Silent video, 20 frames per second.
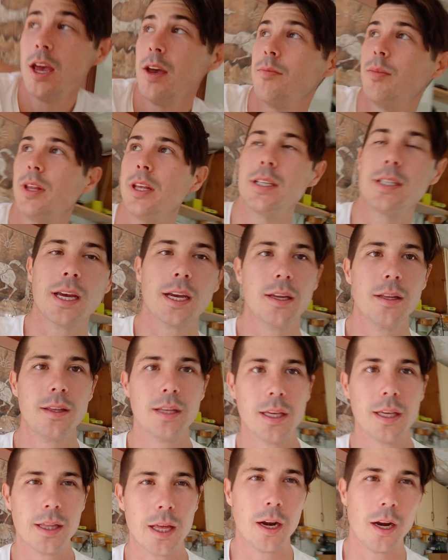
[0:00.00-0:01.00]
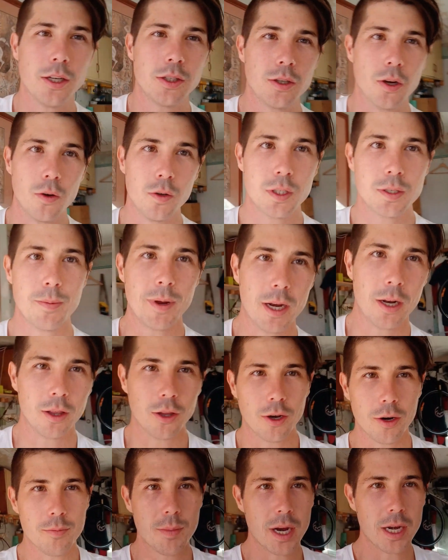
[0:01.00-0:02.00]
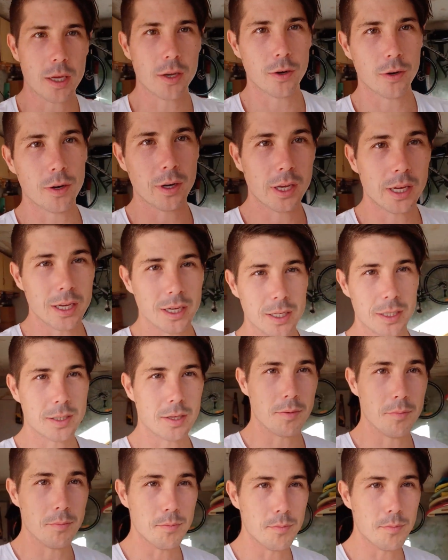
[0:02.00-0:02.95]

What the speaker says: but the second thing that I don't spend a lot of money on is